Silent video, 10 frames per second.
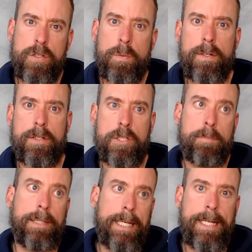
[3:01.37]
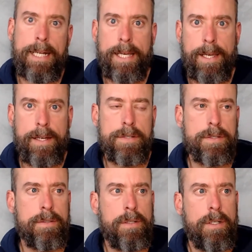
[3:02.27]
want to explain, I
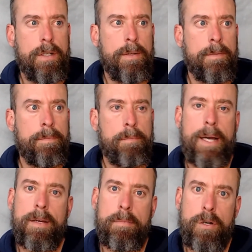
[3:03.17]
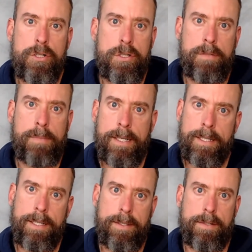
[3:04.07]
guess, my emotion
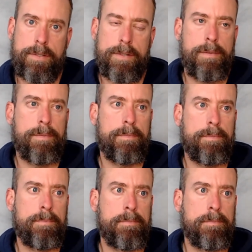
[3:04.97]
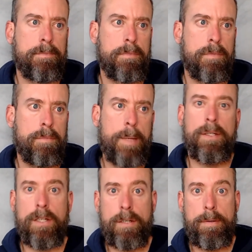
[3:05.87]
behind this. Maybe a
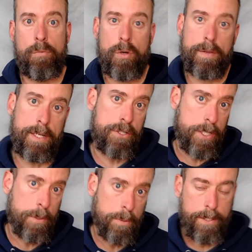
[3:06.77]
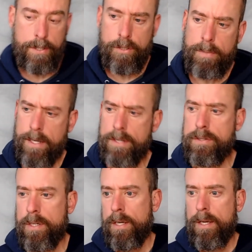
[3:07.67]
little bit more than I generally do because
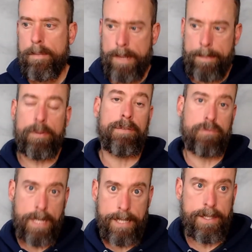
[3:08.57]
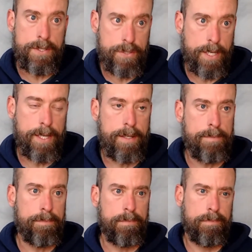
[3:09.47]
people have rightly said,
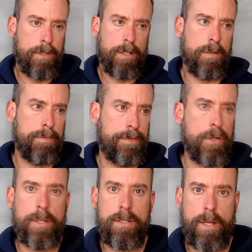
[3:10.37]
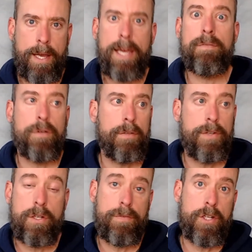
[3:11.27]
you know, a few in, a handful of
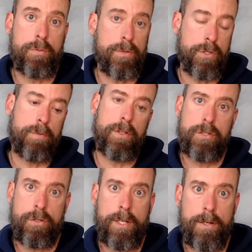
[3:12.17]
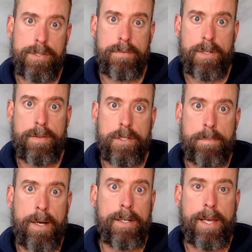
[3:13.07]
individuals over the 2 years I've done this
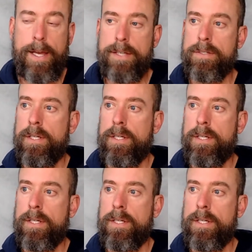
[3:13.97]
podcast